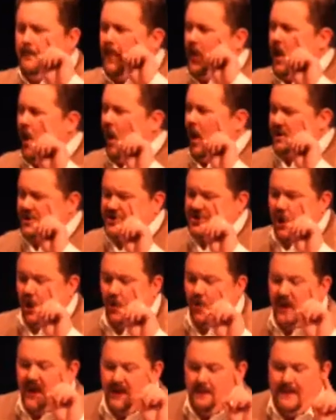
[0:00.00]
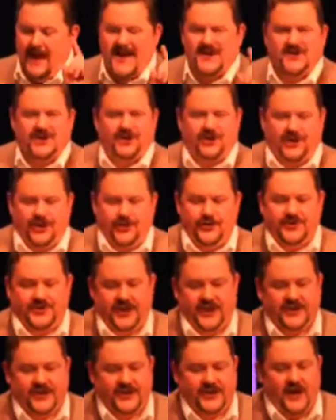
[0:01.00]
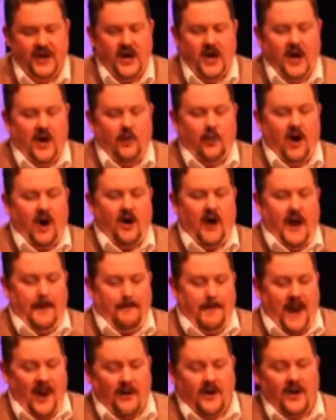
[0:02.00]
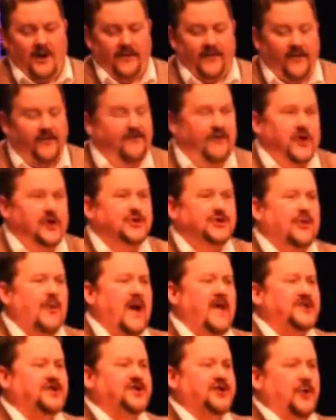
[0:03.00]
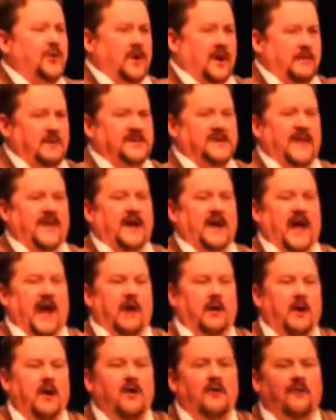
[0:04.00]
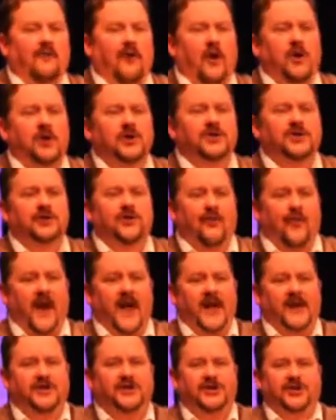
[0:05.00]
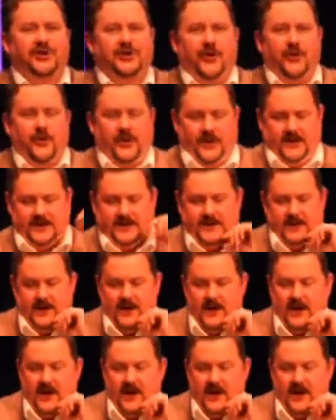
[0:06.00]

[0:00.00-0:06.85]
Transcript: But also in Massachusetts, where a parent of a first grade student, let me say that again, first grade student,